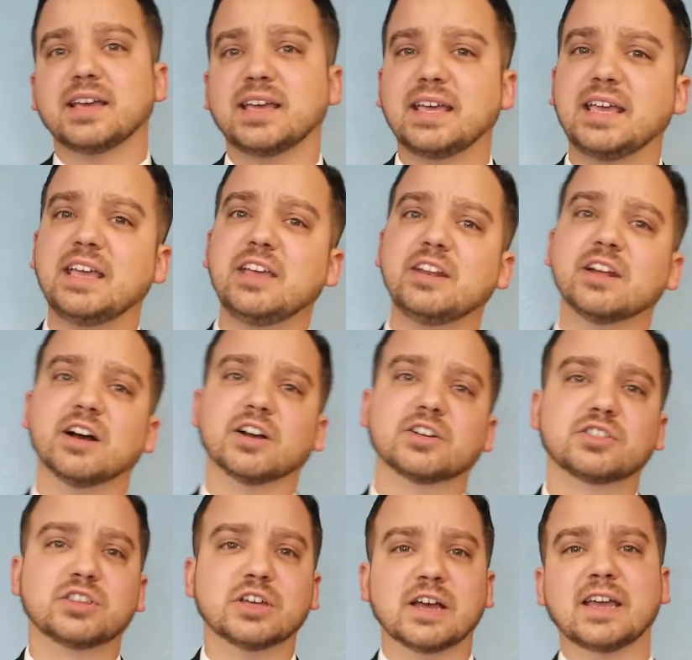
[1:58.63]
Enoch,
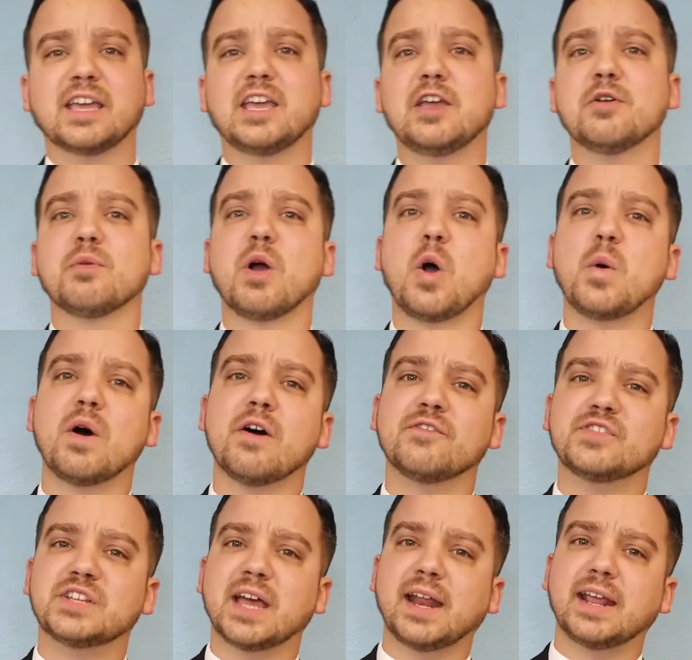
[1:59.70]
the hero of
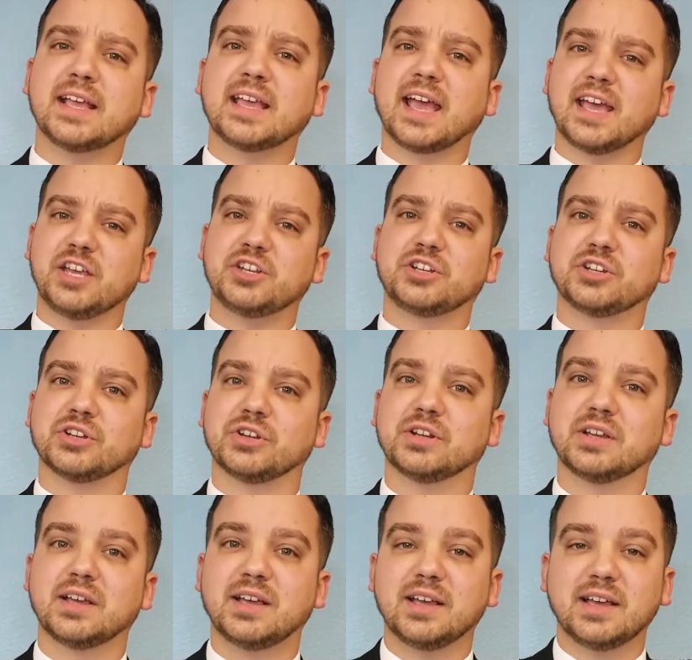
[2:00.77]
dedication.
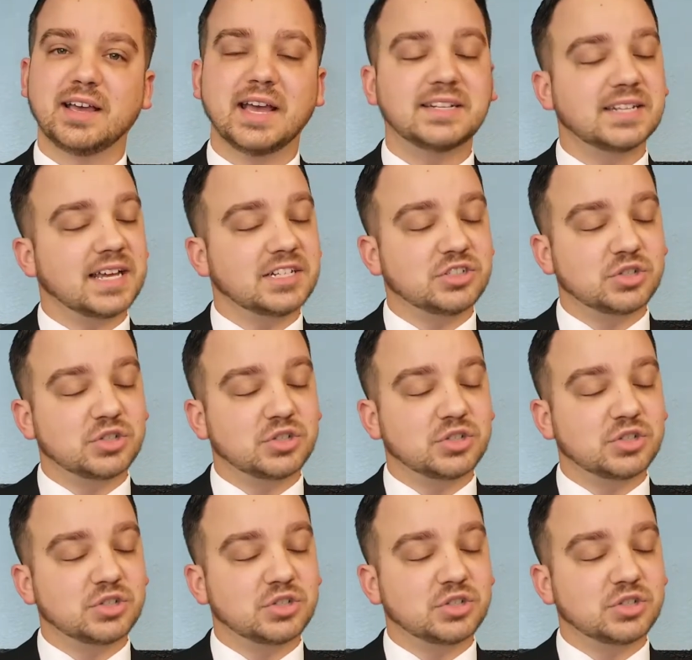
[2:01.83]
It takes